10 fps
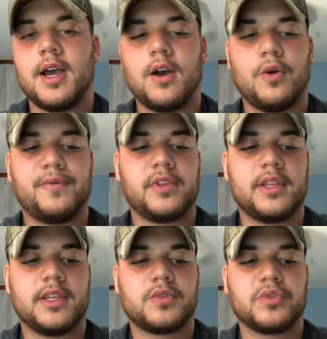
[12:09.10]
Uh,
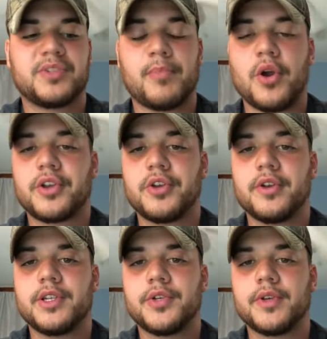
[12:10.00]
hopefully this will spark
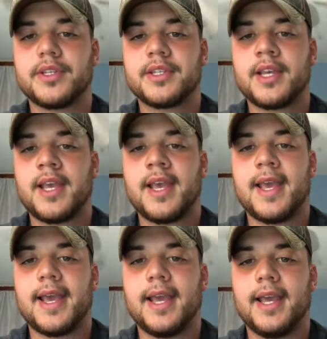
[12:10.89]
your interest
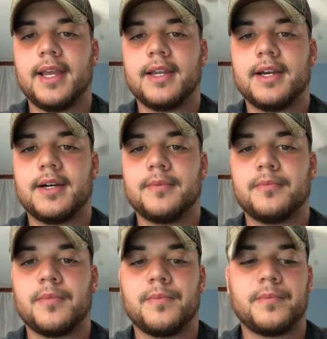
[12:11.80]
and
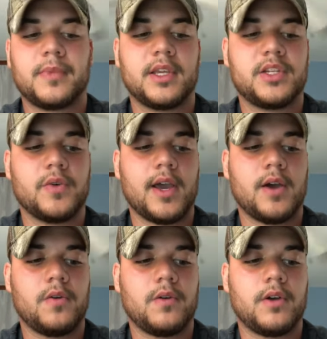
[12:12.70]
um, get you
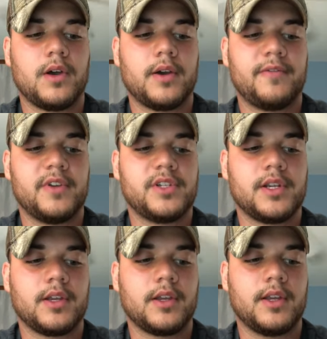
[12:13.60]
out uh,
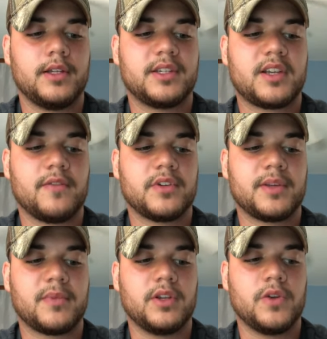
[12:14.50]
fishing and discover
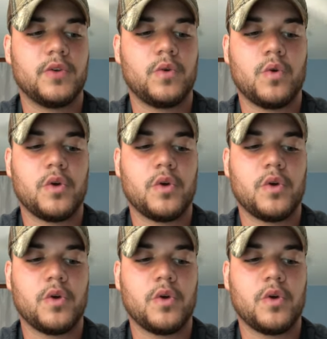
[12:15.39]
something new.